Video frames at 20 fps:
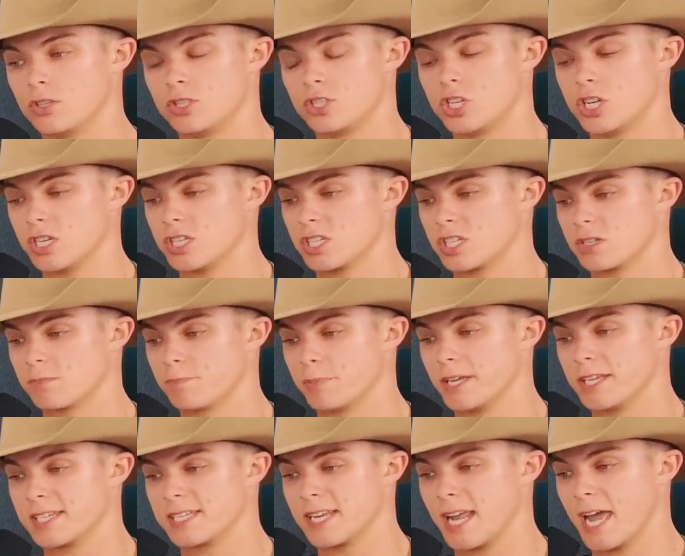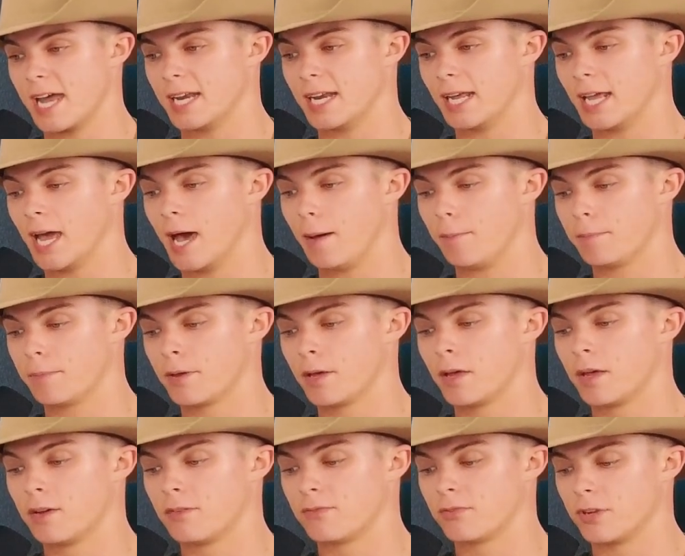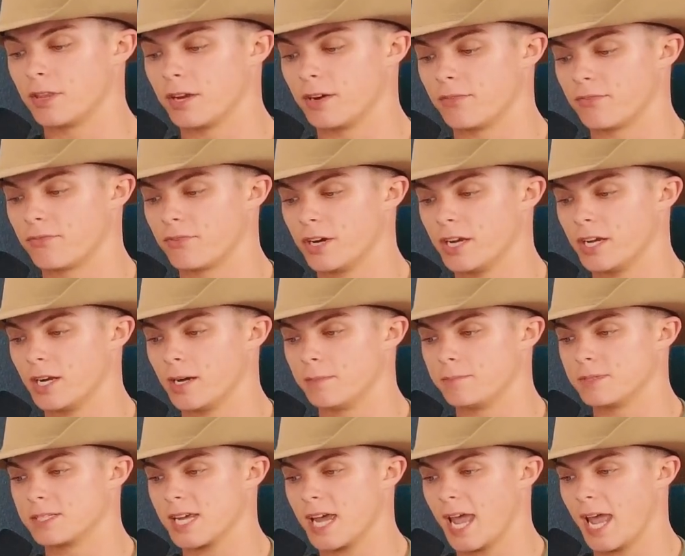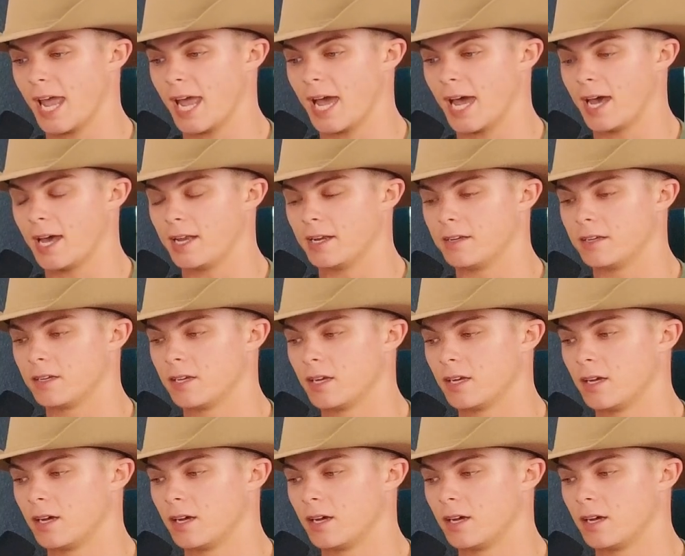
just be standing up for their freedoms and